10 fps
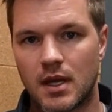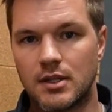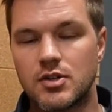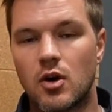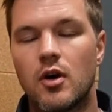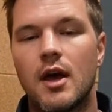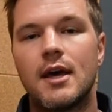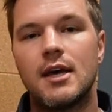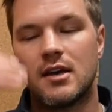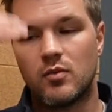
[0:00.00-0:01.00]
And so
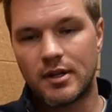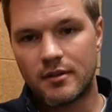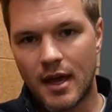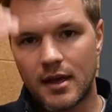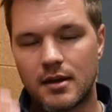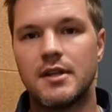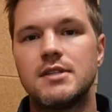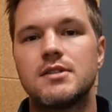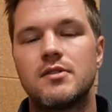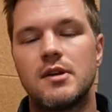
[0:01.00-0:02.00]
if we take
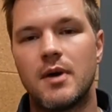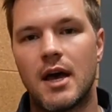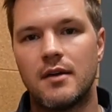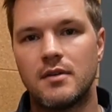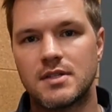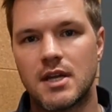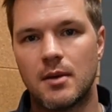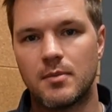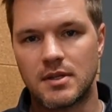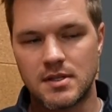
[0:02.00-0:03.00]
these three behavior
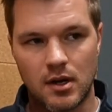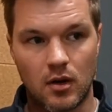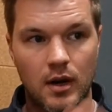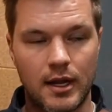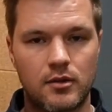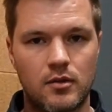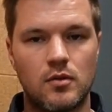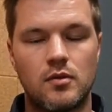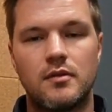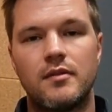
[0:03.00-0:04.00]
statements that are linked
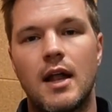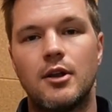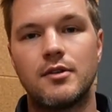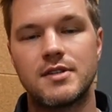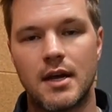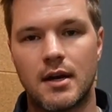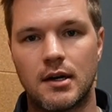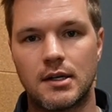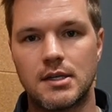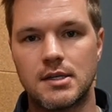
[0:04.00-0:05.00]
to the value set
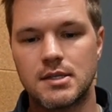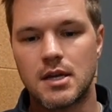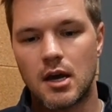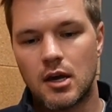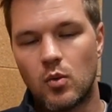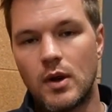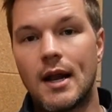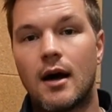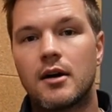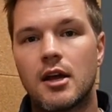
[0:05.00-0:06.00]
out is, we
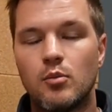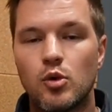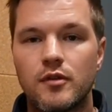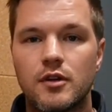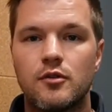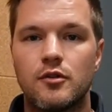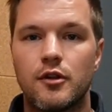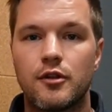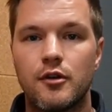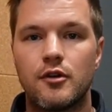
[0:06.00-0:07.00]
now can move into the
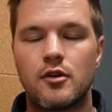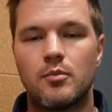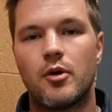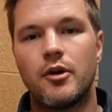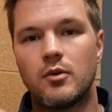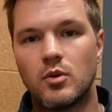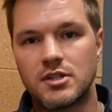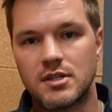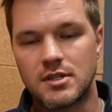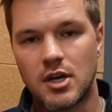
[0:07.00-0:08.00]
third component,
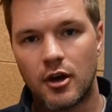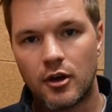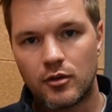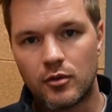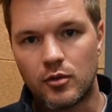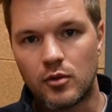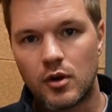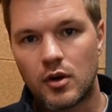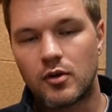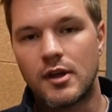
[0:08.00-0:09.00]
which is to
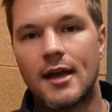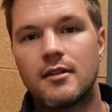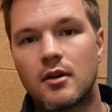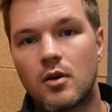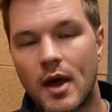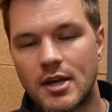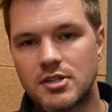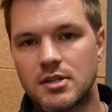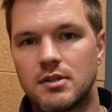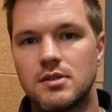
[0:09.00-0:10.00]
create the
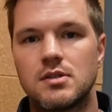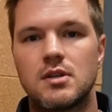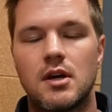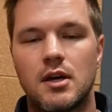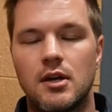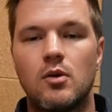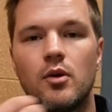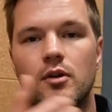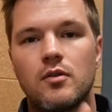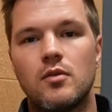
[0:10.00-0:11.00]
questions in
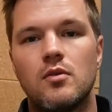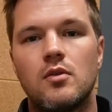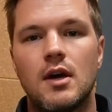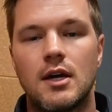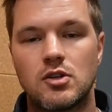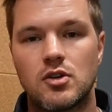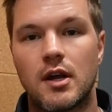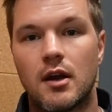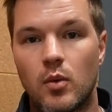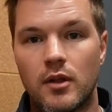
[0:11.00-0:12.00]
order to
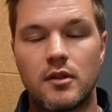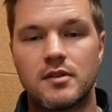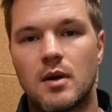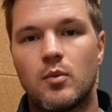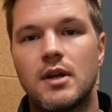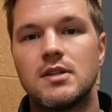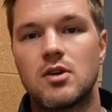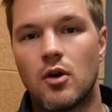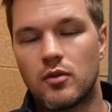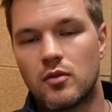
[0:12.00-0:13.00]
trigger whether someone is
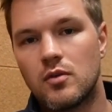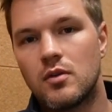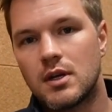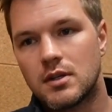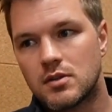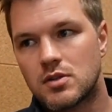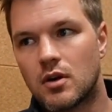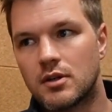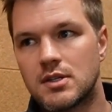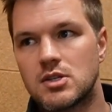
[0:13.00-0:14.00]
going to
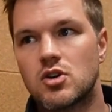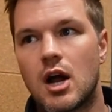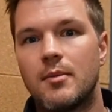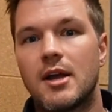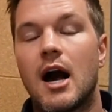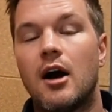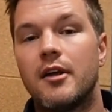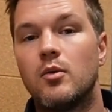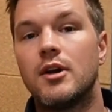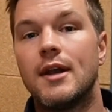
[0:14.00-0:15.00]
start describing how
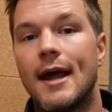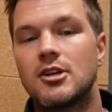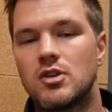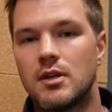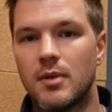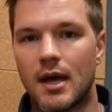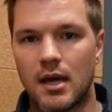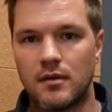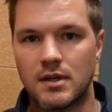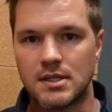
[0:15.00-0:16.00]
they would naturally
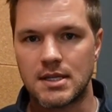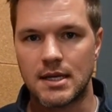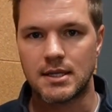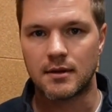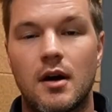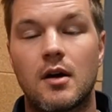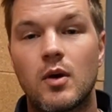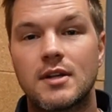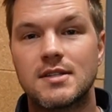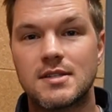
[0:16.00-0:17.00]
behave in a setting. A
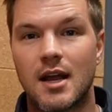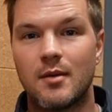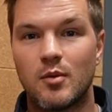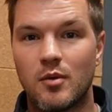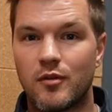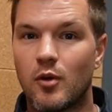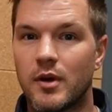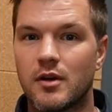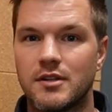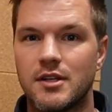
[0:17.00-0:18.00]
quick disclaimer before
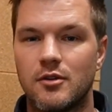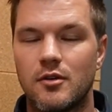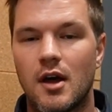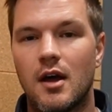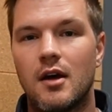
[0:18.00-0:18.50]
we continue.